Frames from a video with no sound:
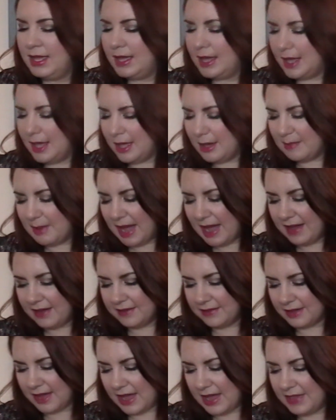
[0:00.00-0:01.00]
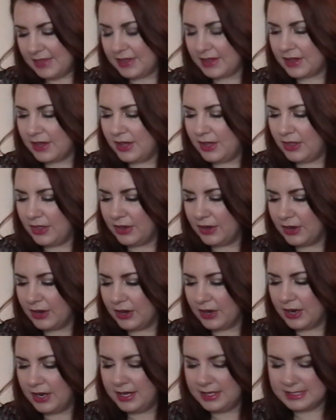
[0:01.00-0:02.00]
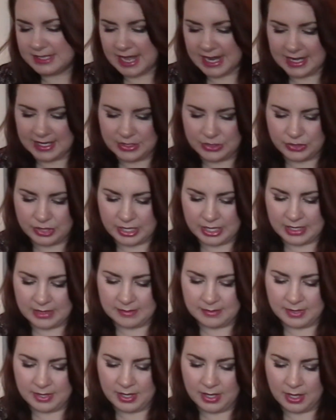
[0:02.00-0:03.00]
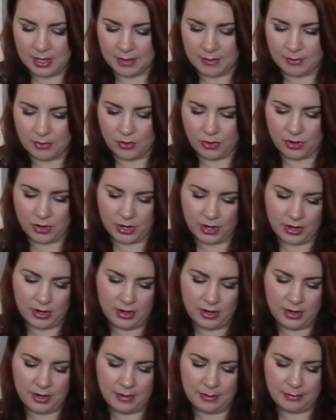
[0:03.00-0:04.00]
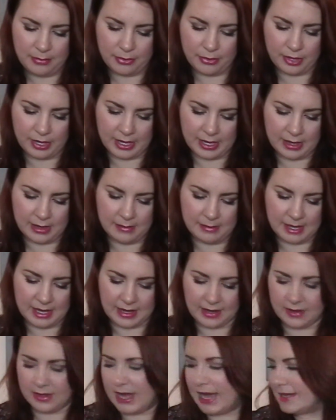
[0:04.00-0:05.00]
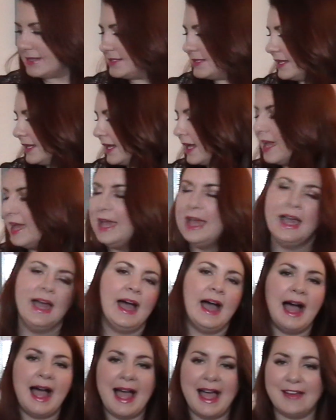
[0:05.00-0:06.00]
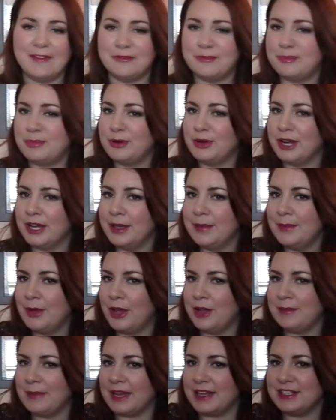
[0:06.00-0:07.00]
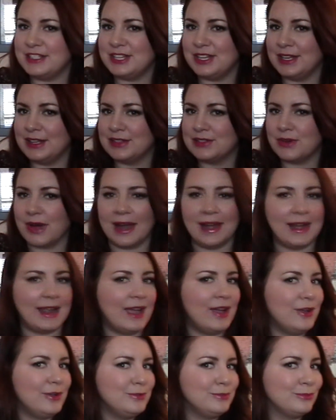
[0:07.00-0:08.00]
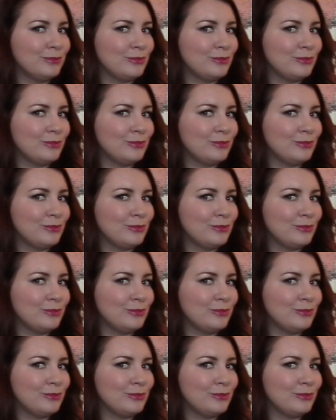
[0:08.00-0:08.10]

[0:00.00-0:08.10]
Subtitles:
I've got the color Daydream, Amour, Prim, and Classic. I have Prim on my cheeks right now.